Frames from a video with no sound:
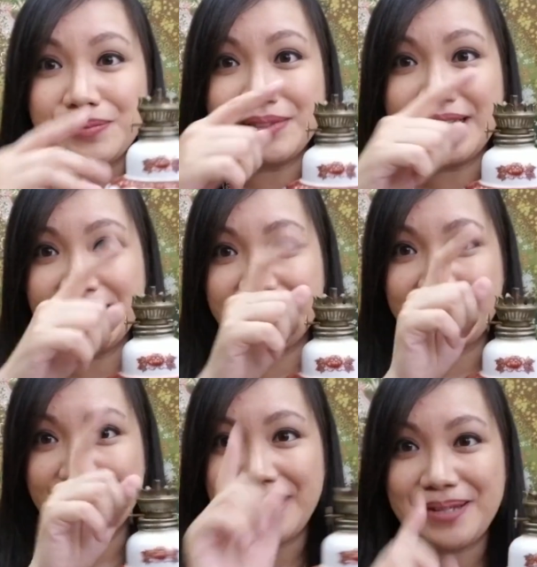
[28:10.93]
light the
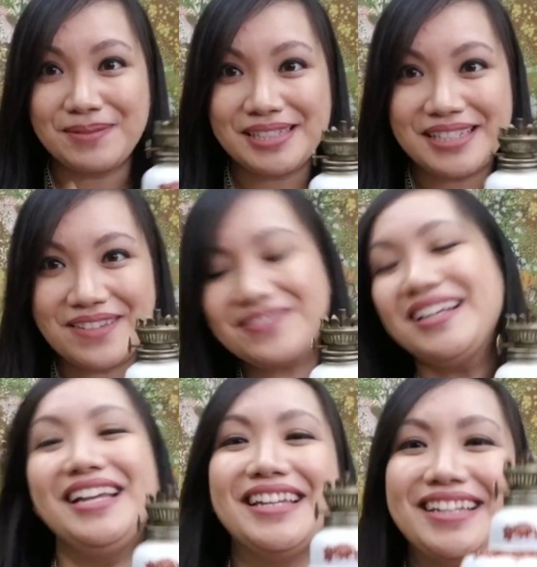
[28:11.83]
flame and stuff.
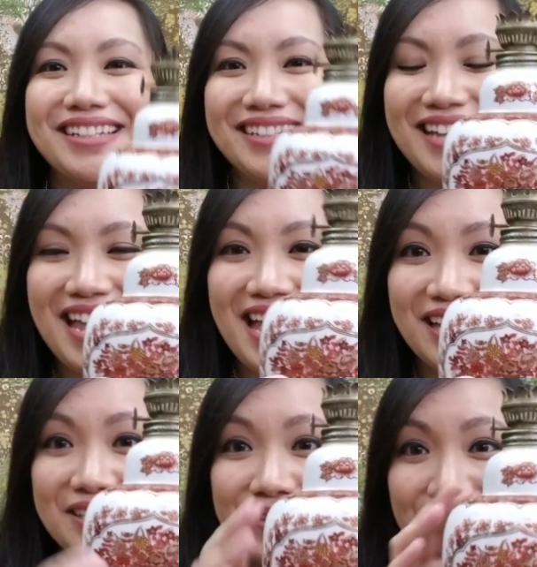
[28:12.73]

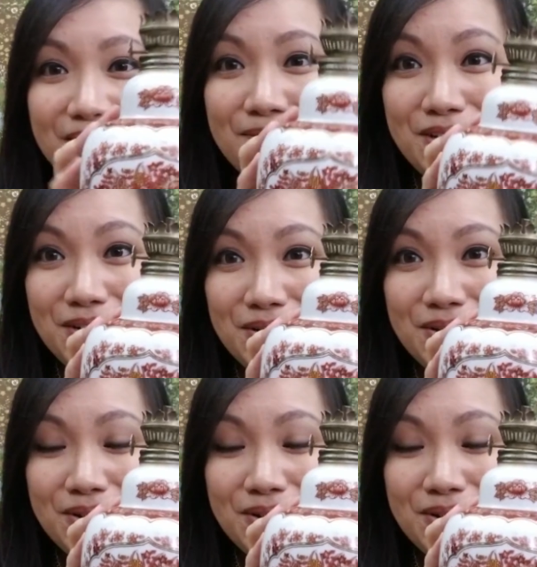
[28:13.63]
So let me show you a